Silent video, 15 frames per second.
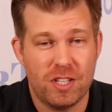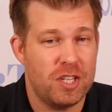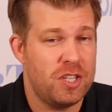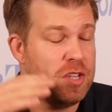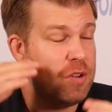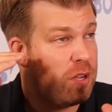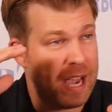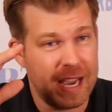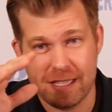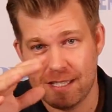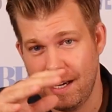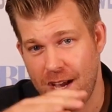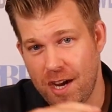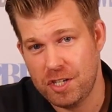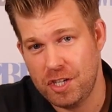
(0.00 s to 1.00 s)
the UK's
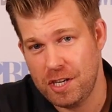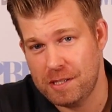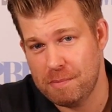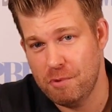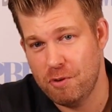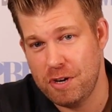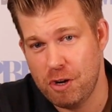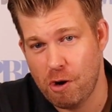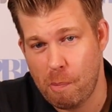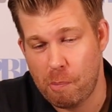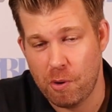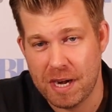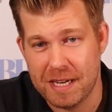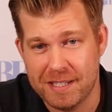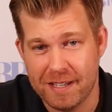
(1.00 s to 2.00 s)
largest marina
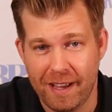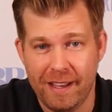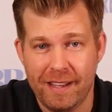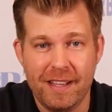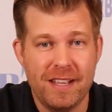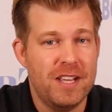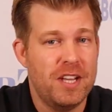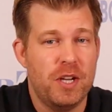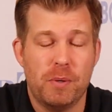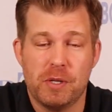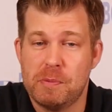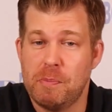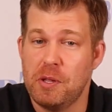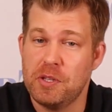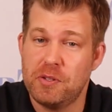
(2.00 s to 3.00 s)
operator, who are
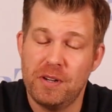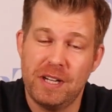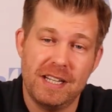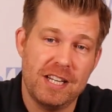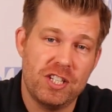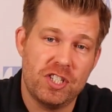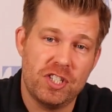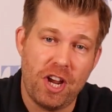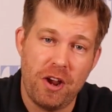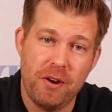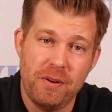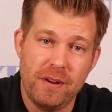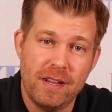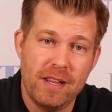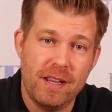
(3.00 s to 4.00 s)
sponsoring this show.